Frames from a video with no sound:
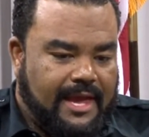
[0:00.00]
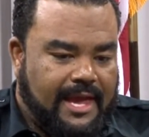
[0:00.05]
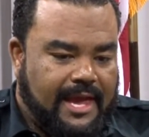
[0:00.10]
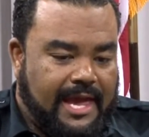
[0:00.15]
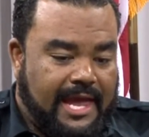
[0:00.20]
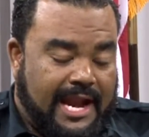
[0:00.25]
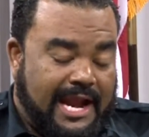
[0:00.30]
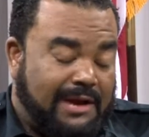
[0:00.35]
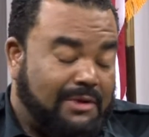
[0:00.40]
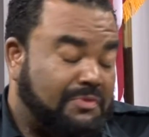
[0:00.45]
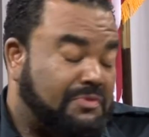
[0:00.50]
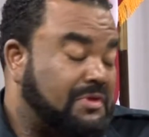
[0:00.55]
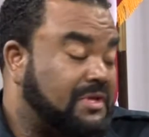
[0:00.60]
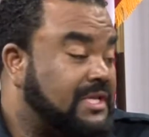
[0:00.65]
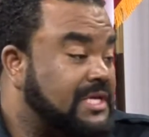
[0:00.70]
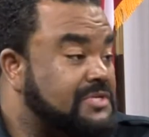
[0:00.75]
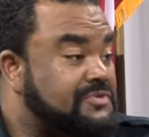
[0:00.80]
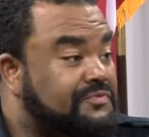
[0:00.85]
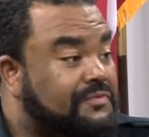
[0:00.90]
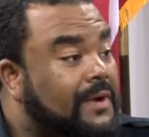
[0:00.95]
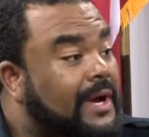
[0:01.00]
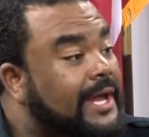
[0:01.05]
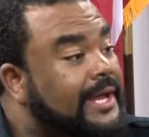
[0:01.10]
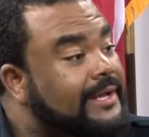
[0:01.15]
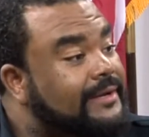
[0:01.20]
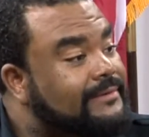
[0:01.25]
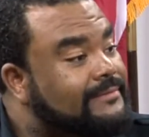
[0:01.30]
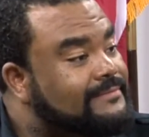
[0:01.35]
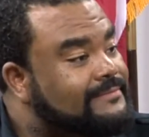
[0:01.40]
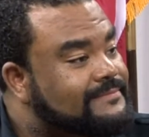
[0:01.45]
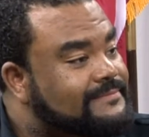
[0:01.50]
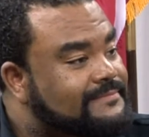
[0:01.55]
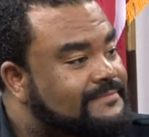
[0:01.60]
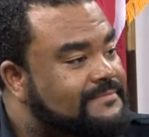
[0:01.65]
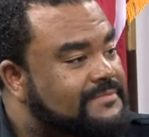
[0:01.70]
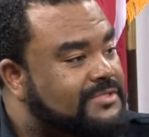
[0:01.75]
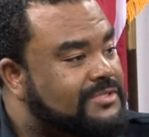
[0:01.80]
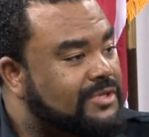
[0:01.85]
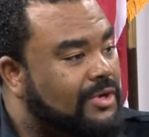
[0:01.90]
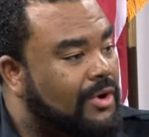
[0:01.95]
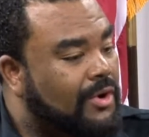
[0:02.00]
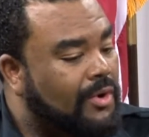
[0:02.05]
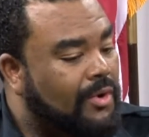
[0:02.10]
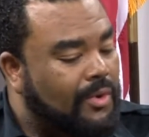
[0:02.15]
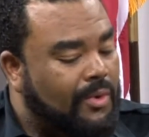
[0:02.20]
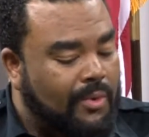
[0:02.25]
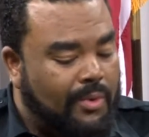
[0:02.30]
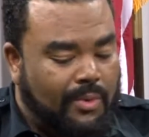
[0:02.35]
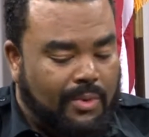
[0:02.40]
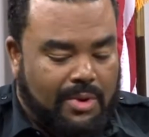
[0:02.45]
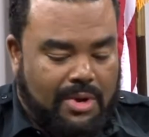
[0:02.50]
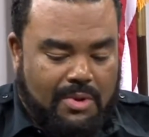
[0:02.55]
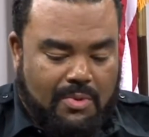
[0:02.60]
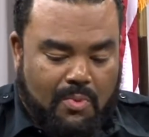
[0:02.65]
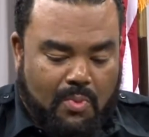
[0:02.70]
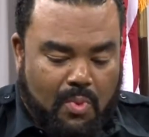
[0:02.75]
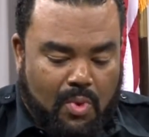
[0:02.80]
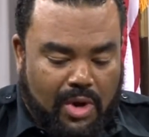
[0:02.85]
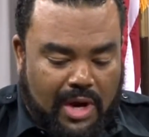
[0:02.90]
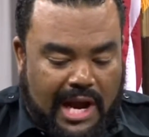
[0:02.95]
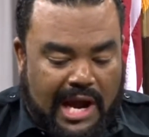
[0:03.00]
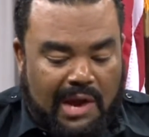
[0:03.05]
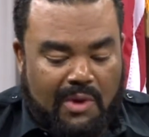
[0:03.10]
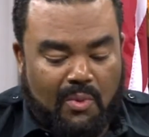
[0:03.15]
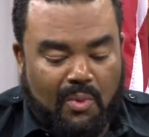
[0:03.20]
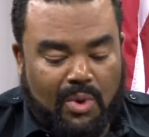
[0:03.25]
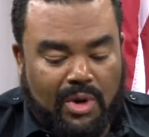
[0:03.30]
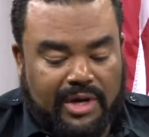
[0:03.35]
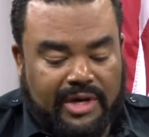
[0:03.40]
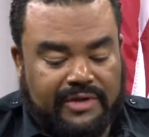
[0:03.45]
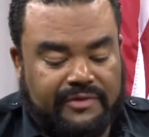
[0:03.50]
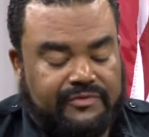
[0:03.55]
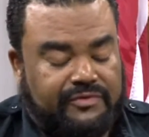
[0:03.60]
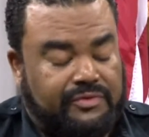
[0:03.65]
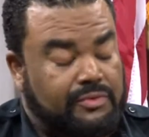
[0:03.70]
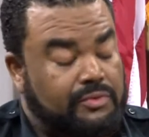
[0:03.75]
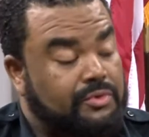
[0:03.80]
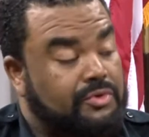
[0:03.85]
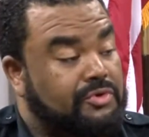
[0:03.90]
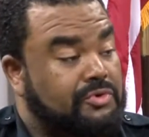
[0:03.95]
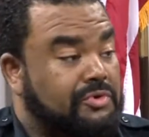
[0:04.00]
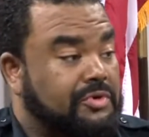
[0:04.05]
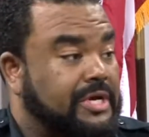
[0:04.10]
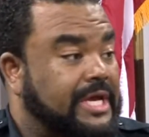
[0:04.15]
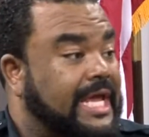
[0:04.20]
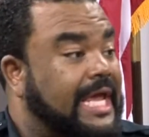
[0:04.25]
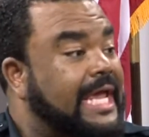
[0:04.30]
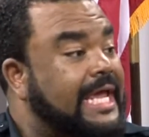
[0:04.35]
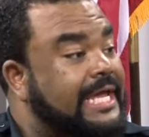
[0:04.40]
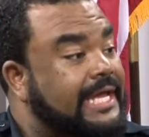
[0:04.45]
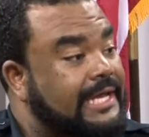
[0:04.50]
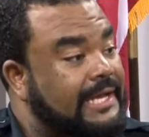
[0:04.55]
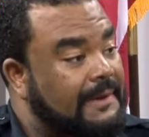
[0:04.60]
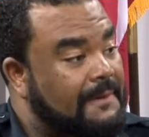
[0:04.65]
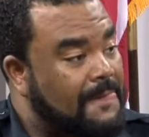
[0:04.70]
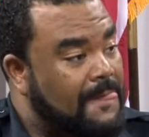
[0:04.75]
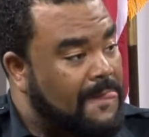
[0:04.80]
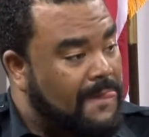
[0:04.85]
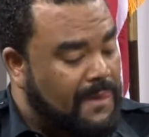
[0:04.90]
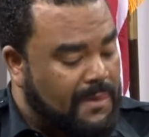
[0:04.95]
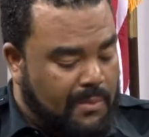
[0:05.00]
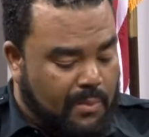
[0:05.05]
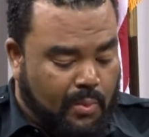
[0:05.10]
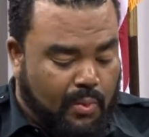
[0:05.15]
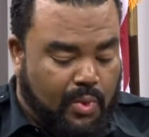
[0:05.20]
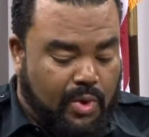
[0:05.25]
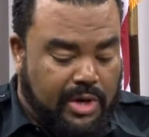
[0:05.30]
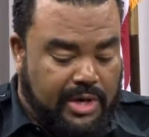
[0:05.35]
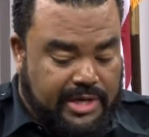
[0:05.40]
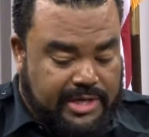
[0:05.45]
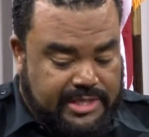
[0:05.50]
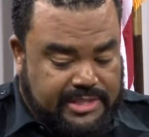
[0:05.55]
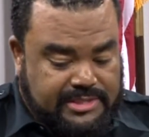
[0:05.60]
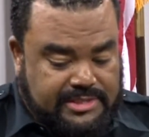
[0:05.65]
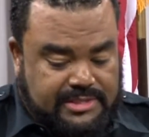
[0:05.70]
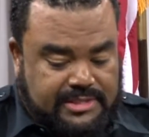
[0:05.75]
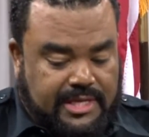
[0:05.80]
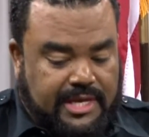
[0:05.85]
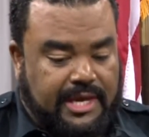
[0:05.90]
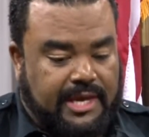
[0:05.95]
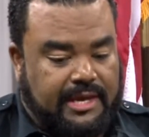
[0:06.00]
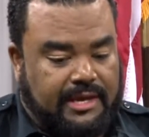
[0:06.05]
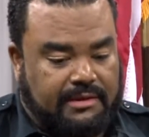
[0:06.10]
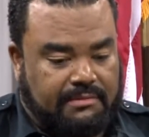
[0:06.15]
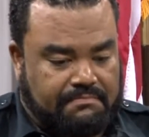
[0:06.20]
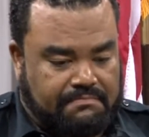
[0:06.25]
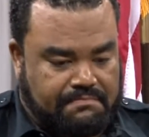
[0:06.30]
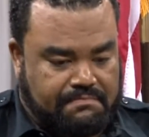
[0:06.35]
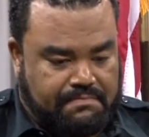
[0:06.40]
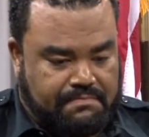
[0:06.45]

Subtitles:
I don't think that's right. So what I wanted to create was a